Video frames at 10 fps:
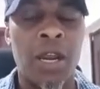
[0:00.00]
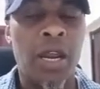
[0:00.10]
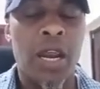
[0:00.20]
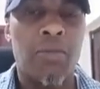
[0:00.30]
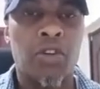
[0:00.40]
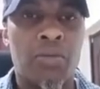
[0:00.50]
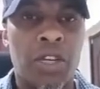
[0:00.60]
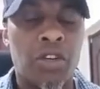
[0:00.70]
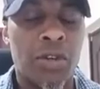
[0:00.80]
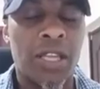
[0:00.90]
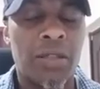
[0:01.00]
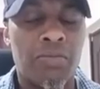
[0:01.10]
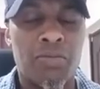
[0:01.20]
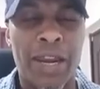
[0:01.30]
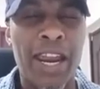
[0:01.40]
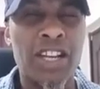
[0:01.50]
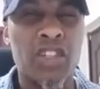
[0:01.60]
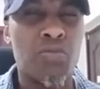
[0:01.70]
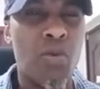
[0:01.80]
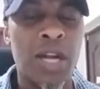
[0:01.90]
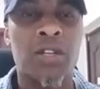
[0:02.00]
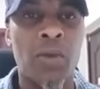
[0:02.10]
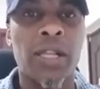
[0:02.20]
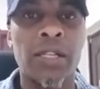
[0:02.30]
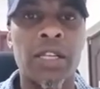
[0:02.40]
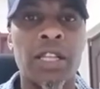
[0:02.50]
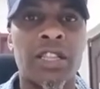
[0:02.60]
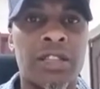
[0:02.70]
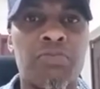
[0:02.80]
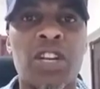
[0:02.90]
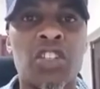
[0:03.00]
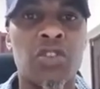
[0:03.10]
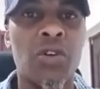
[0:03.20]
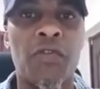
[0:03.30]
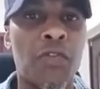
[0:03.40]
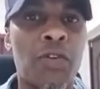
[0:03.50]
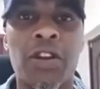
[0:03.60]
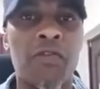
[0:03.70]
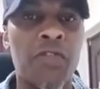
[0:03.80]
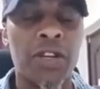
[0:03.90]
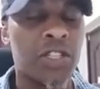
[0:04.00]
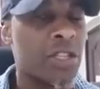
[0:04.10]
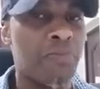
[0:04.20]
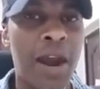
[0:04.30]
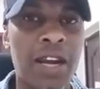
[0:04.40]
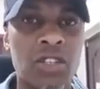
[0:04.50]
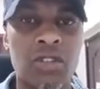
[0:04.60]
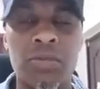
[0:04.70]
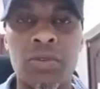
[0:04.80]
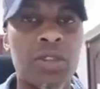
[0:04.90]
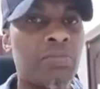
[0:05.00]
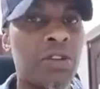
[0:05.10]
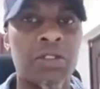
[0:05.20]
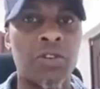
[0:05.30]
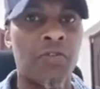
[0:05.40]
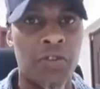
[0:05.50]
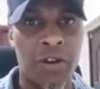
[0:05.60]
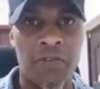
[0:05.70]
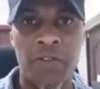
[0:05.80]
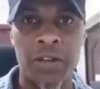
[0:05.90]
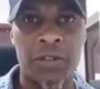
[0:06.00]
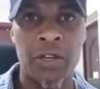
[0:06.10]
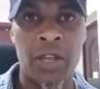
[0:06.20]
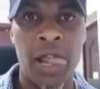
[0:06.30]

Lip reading: able to make sure that the mechanism works well. The Ministry of Foreign Affairs, the buck stops with the Ministry of Foreign Affairs.